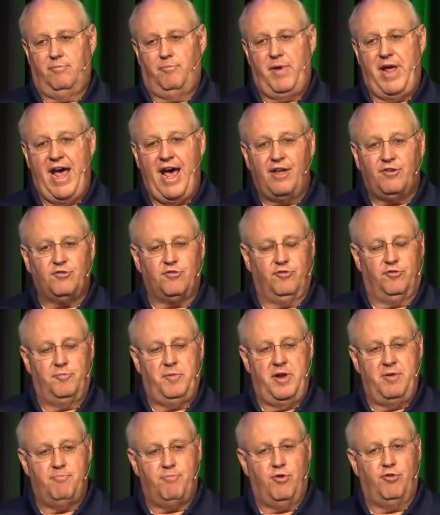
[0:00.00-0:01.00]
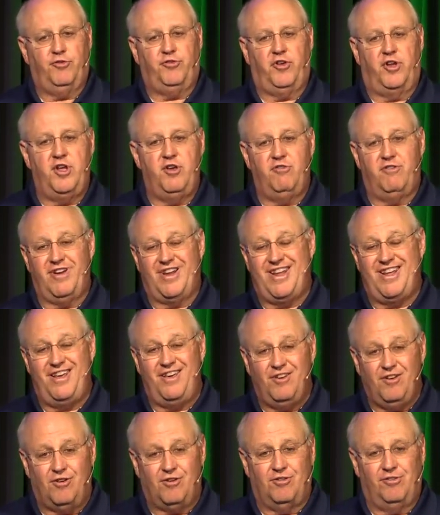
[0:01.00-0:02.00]
pastors being persecuted,
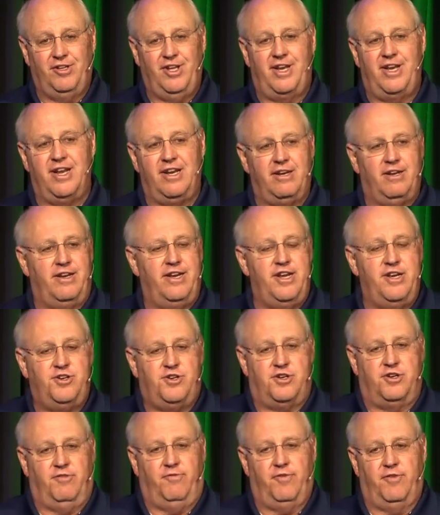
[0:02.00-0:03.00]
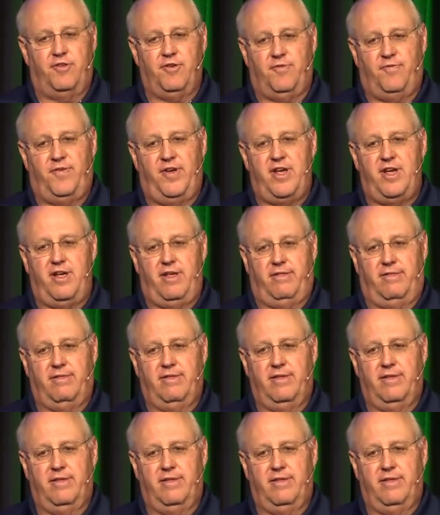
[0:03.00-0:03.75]
killed in Indonesia for their faith.